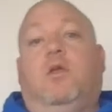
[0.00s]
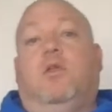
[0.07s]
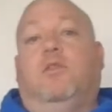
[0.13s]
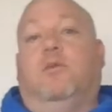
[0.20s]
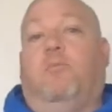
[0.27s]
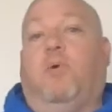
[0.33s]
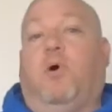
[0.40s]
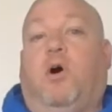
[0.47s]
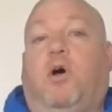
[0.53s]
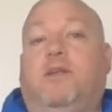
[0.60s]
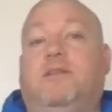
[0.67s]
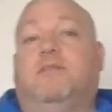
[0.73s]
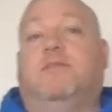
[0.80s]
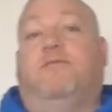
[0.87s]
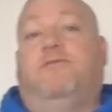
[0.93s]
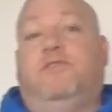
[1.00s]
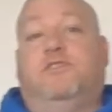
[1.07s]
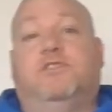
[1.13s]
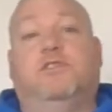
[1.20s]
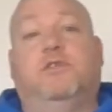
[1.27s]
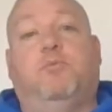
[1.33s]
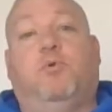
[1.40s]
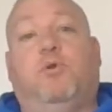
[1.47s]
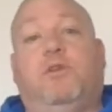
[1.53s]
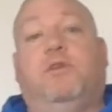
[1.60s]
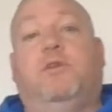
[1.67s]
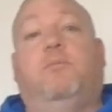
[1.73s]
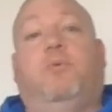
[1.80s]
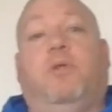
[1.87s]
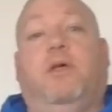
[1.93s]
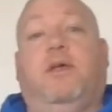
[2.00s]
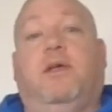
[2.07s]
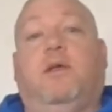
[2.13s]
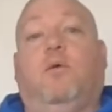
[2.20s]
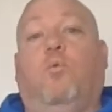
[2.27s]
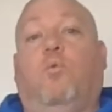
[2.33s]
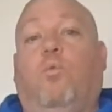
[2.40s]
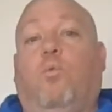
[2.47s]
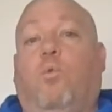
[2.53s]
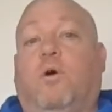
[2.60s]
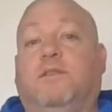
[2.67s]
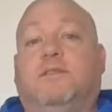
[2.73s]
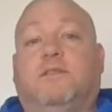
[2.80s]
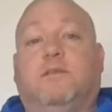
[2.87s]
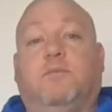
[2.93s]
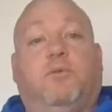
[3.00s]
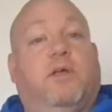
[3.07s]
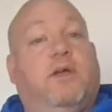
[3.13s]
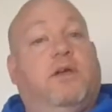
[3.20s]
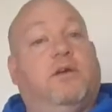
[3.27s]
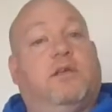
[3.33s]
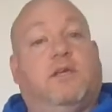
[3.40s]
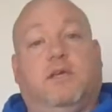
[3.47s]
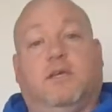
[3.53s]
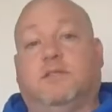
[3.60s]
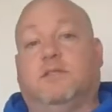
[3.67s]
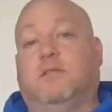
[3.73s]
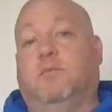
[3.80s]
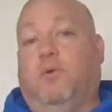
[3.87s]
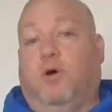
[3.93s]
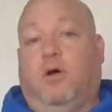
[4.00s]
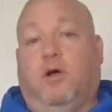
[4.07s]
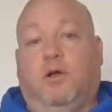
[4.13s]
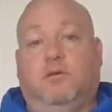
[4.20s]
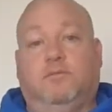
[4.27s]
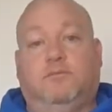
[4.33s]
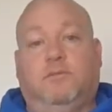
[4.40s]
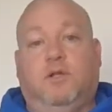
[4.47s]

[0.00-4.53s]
The ball is officially put into play once the player kicks the ball.